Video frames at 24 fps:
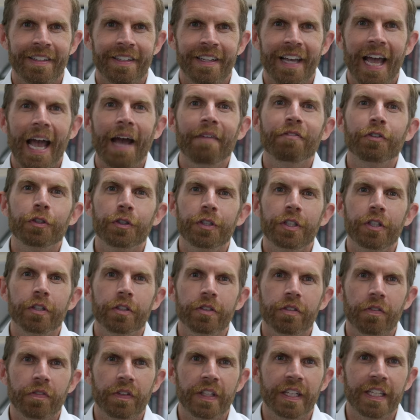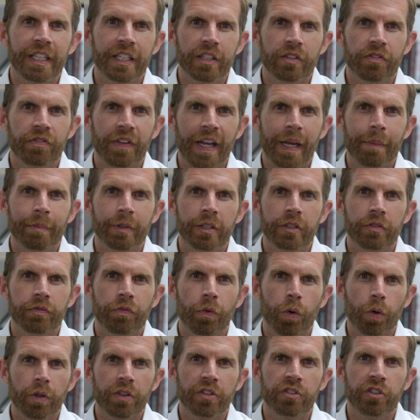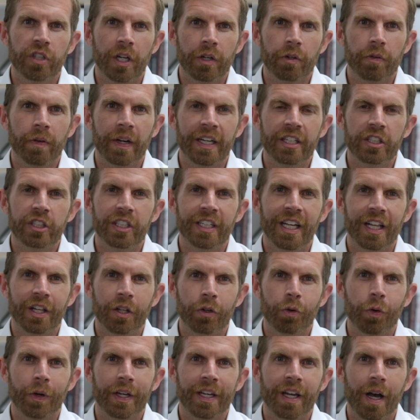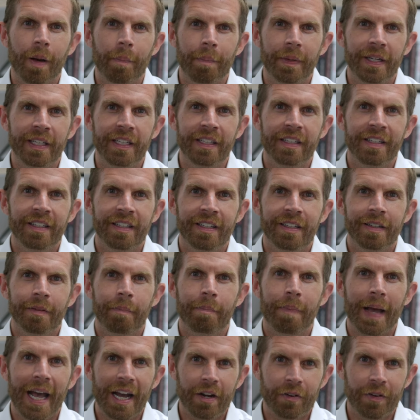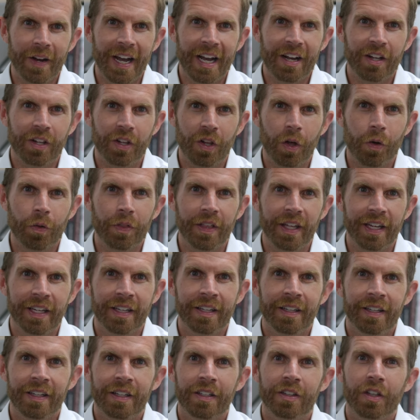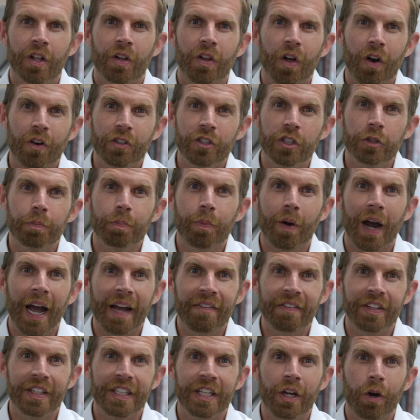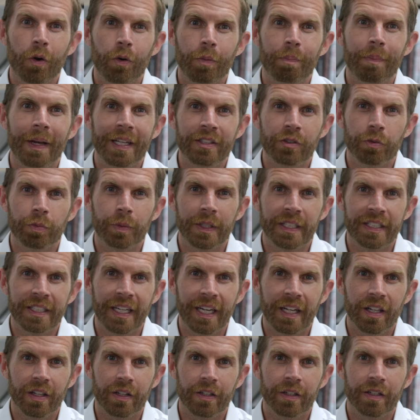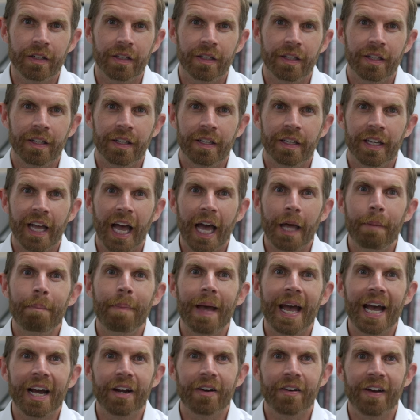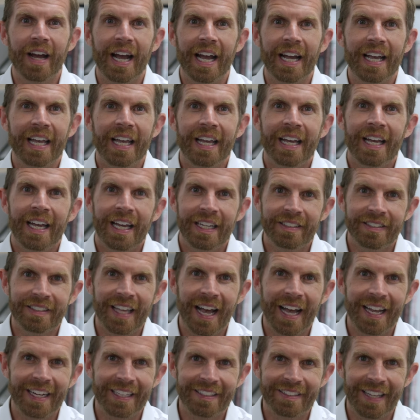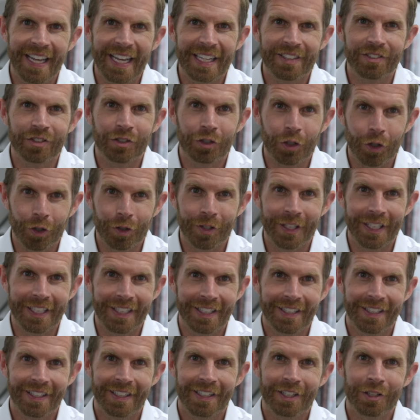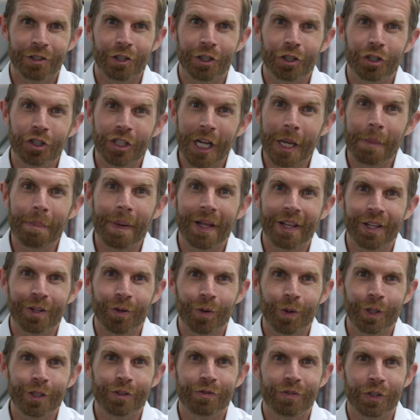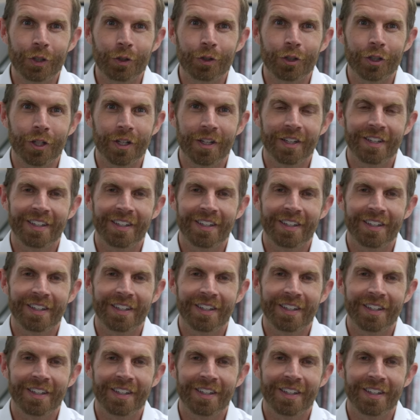After years of leading his family's fourth generation Illinois company, Bachrach Clothing, the largest privately owned men's retailer, Ed Bachrach has gotten his hands dirty to shape Illinois' future.